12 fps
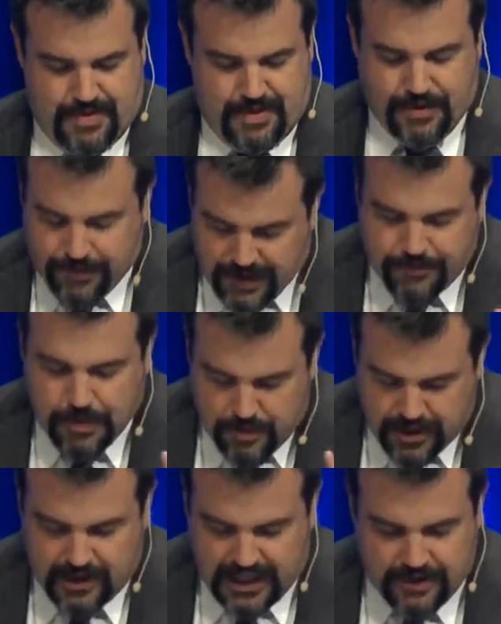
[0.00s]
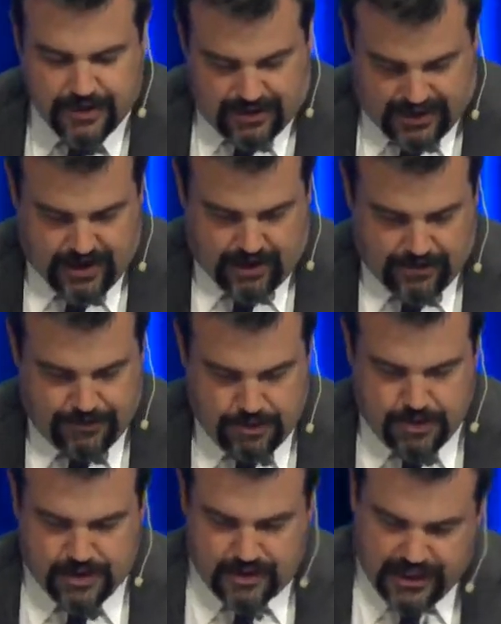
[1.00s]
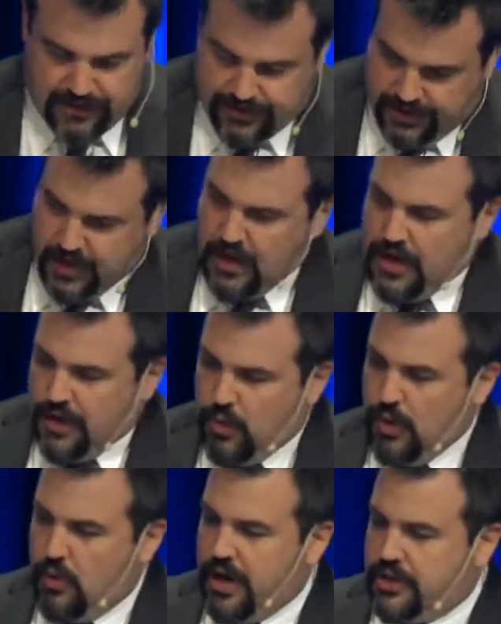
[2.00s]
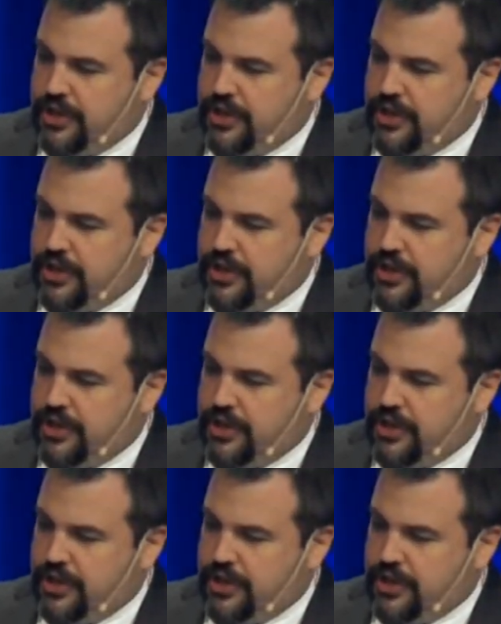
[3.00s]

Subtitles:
If we were to leave it there, if we were to leave it where